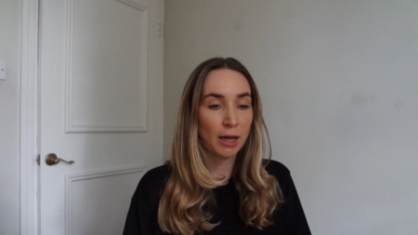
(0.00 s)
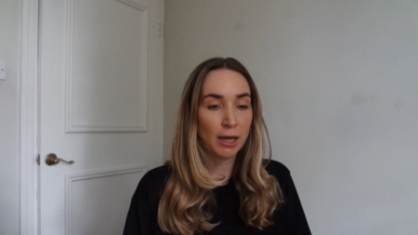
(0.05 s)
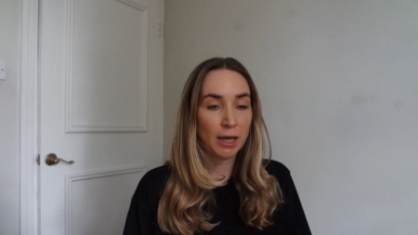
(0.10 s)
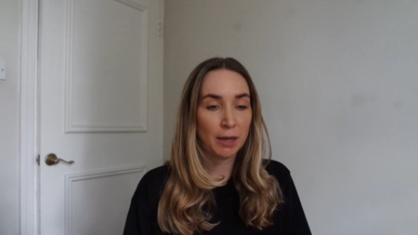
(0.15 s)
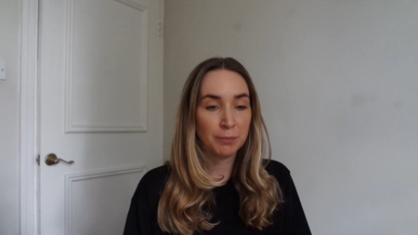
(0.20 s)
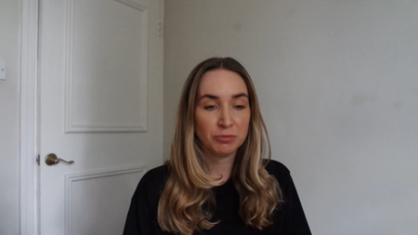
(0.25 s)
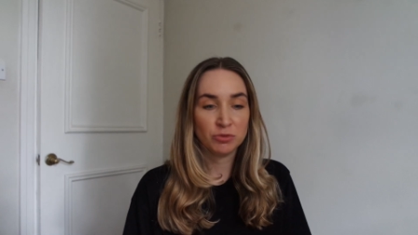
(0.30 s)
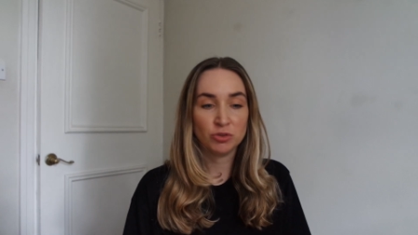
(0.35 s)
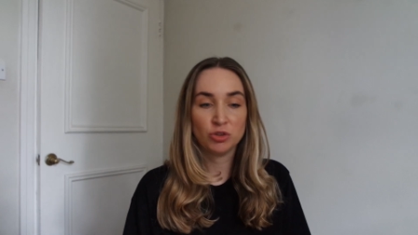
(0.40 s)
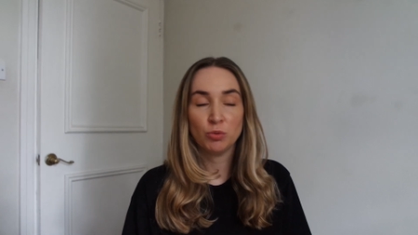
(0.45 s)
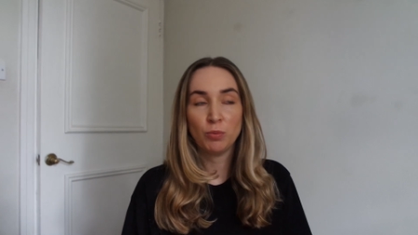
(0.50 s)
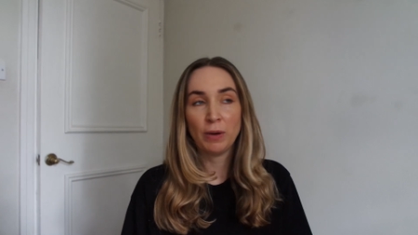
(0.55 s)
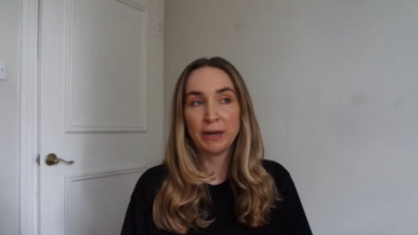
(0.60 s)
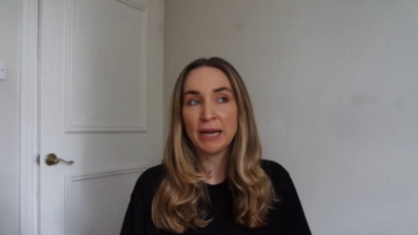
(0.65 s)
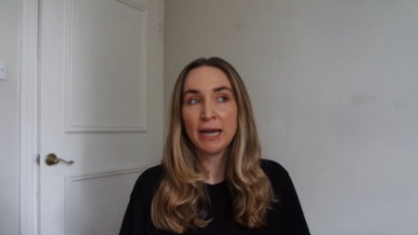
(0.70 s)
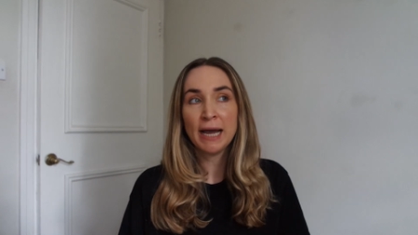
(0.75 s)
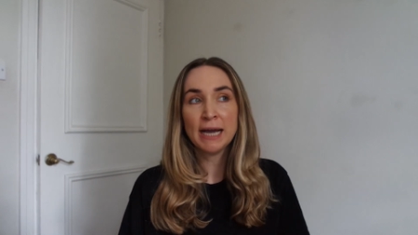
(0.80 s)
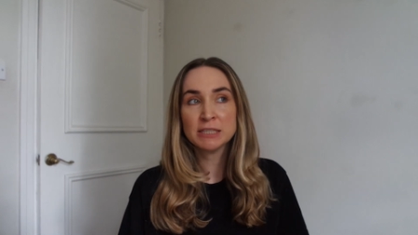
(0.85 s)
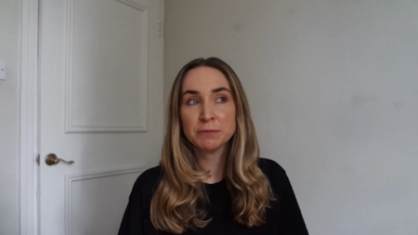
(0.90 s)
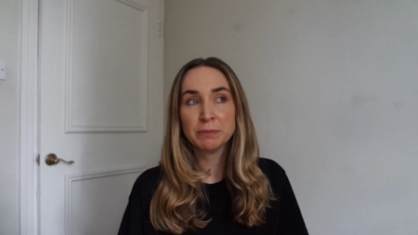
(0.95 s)
The
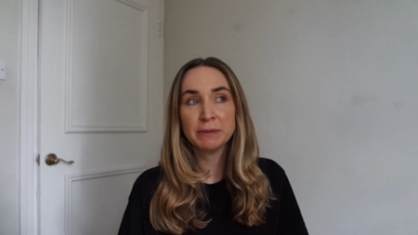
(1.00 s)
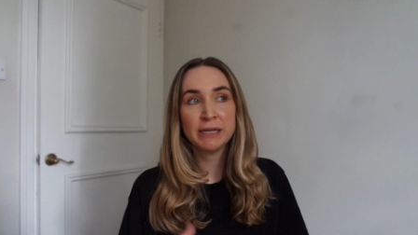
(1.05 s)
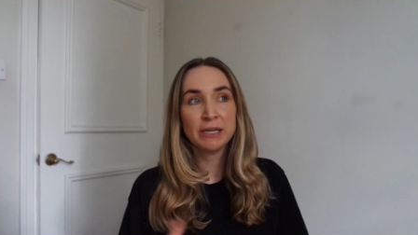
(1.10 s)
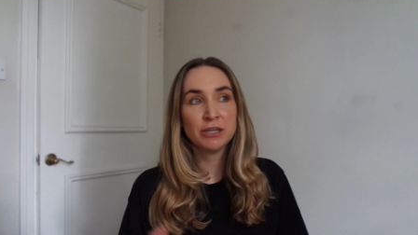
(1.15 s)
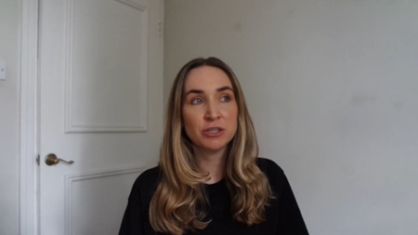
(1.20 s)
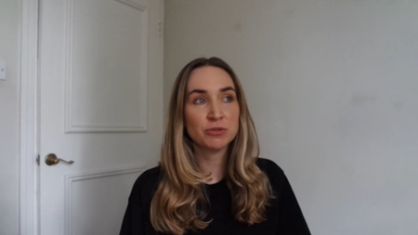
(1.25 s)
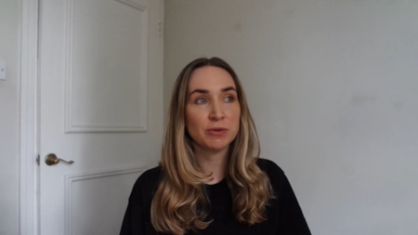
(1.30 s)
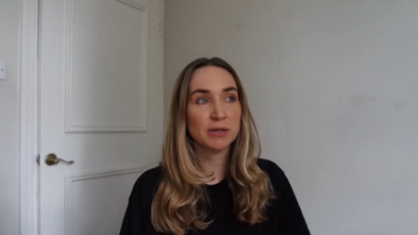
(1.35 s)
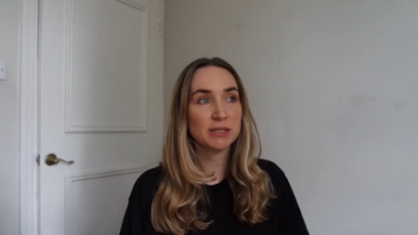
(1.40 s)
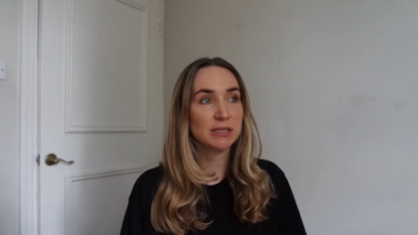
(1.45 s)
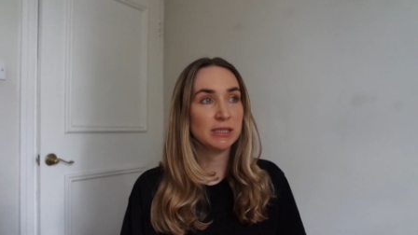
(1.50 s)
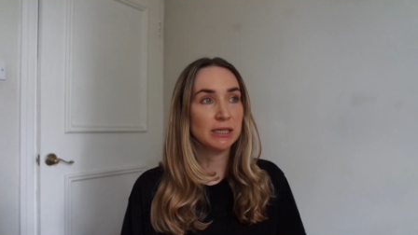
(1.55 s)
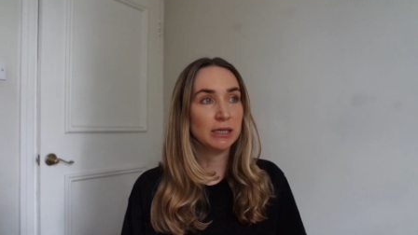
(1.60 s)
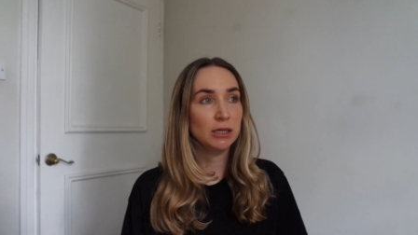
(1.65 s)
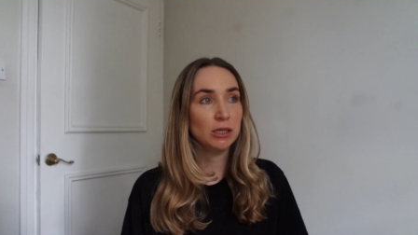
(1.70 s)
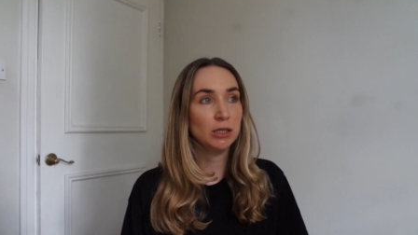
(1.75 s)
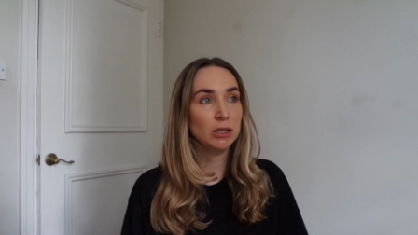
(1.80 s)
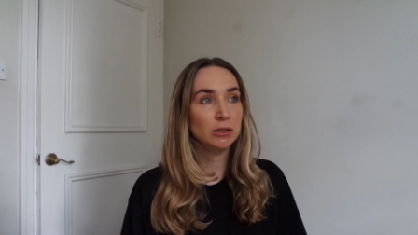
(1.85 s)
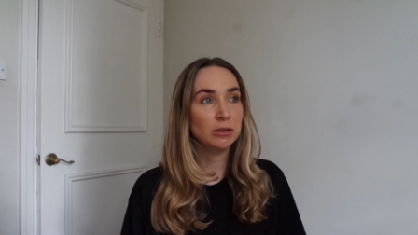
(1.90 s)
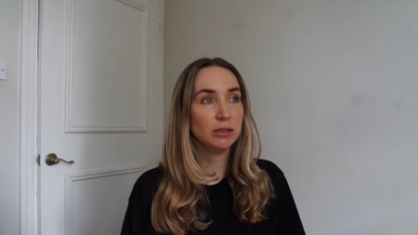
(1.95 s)
weather has been
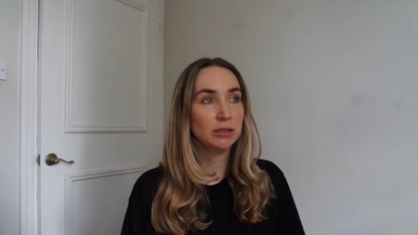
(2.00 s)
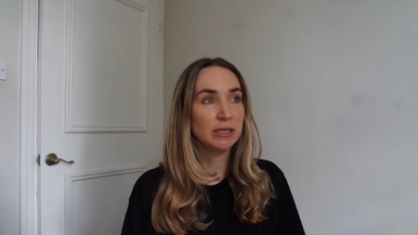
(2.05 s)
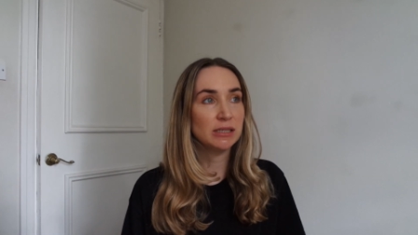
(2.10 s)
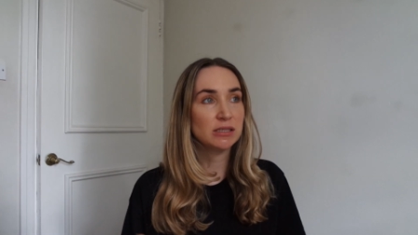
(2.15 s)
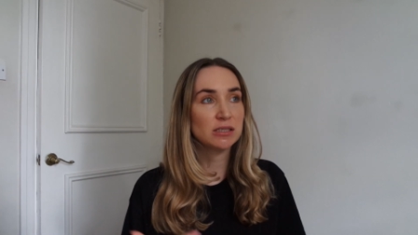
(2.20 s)
interesting in London.